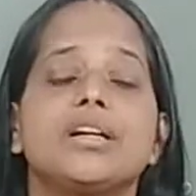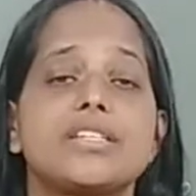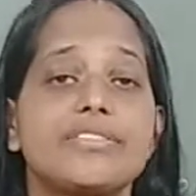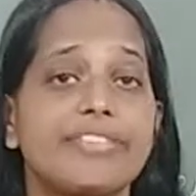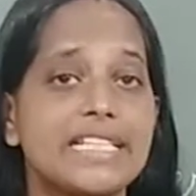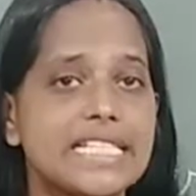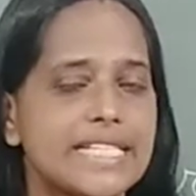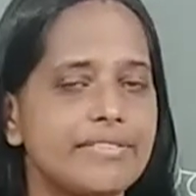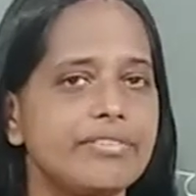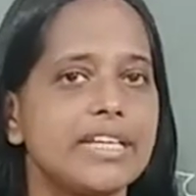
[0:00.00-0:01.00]

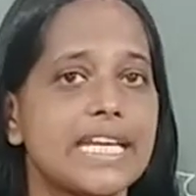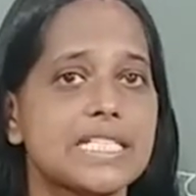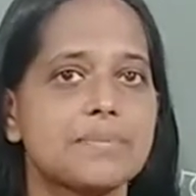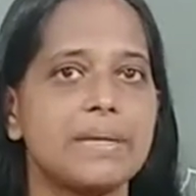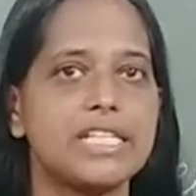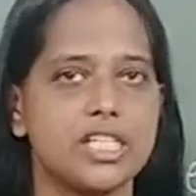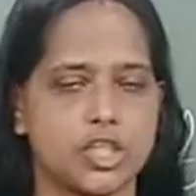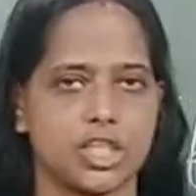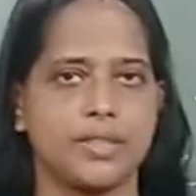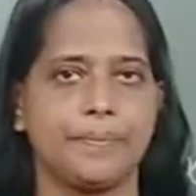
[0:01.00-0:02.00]
defensive
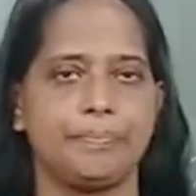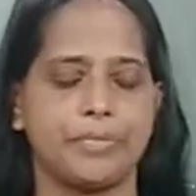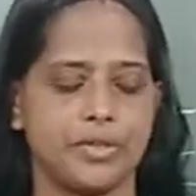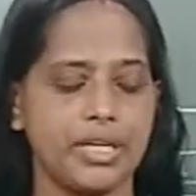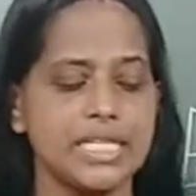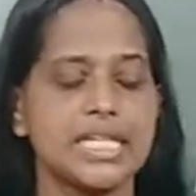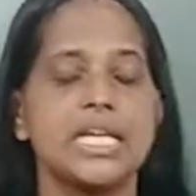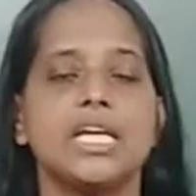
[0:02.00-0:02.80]
expenditure, right?